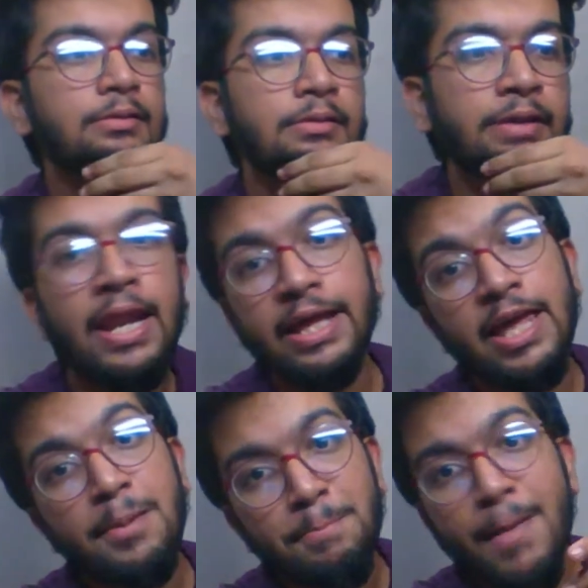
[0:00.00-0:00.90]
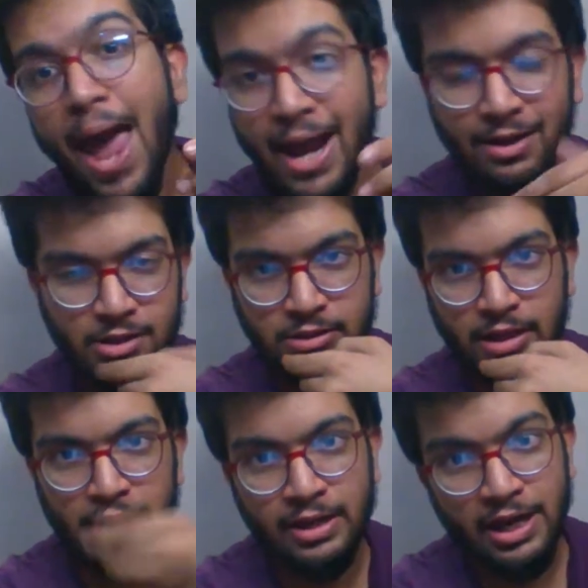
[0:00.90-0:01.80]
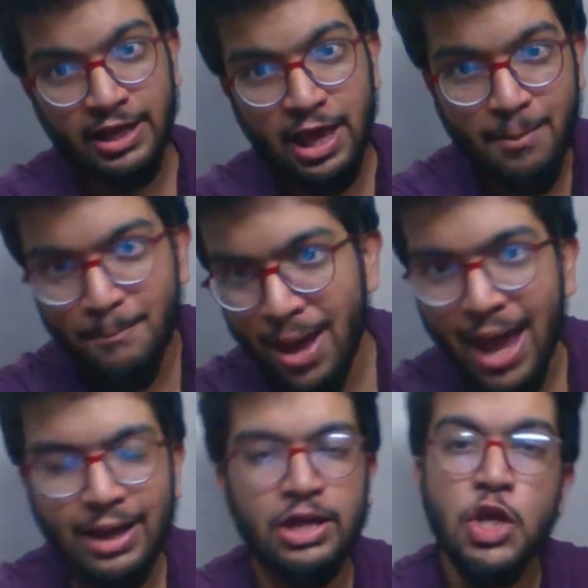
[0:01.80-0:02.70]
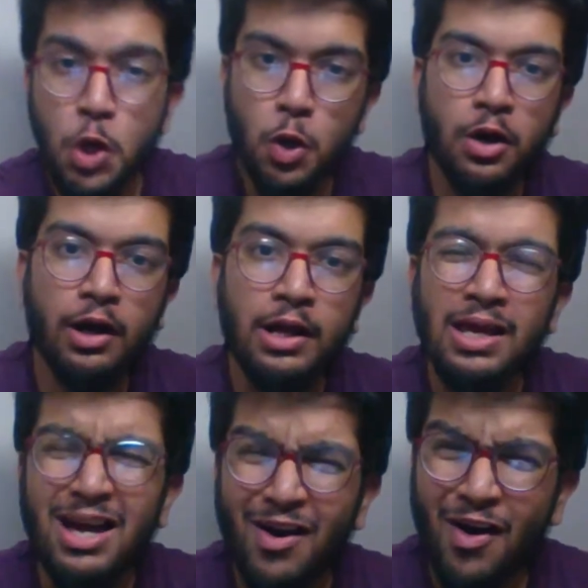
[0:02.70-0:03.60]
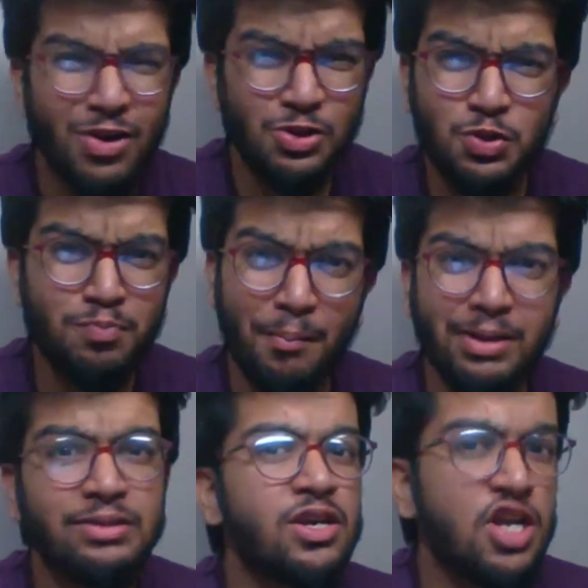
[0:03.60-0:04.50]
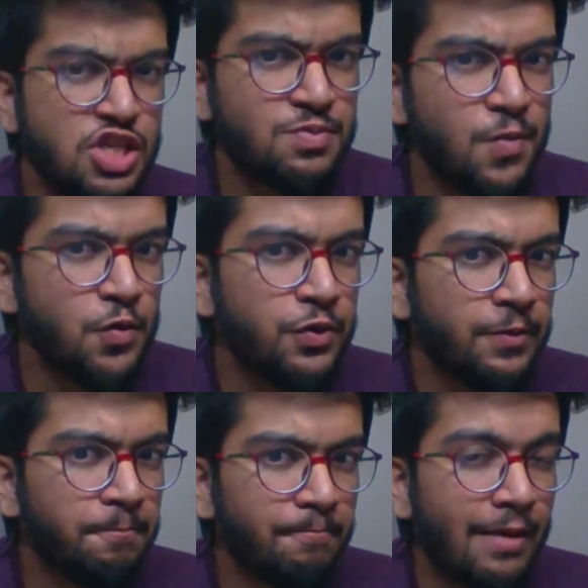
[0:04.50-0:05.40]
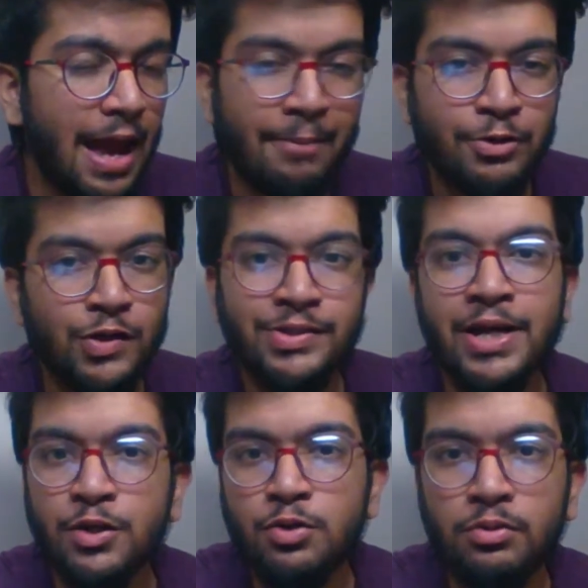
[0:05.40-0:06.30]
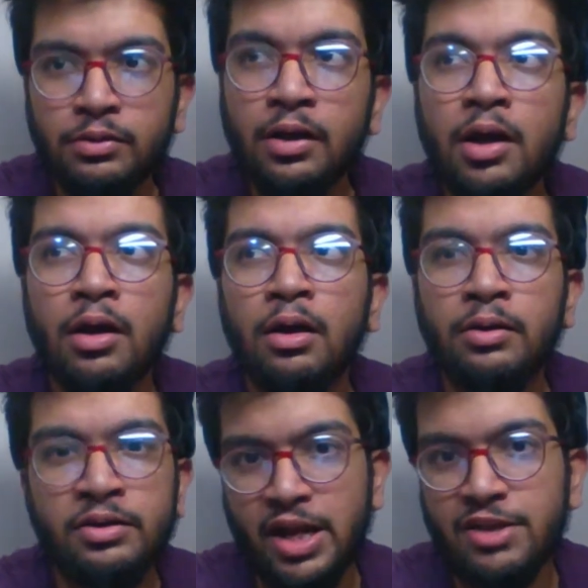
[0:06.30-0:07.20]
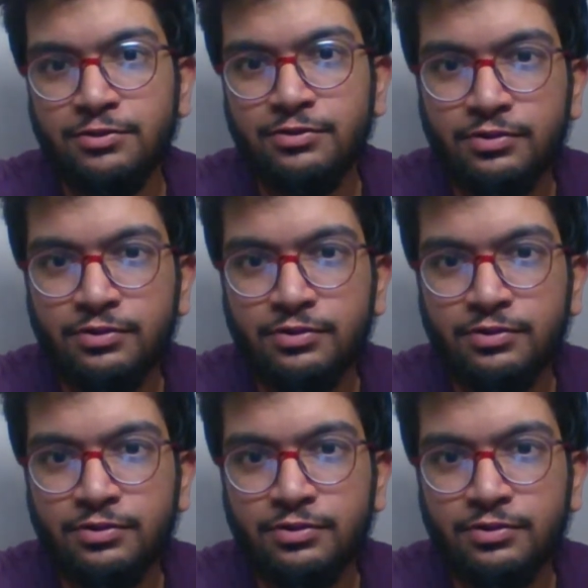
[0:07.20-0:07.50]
then I came back, and then I came back here, all through public transport, because I don't drive.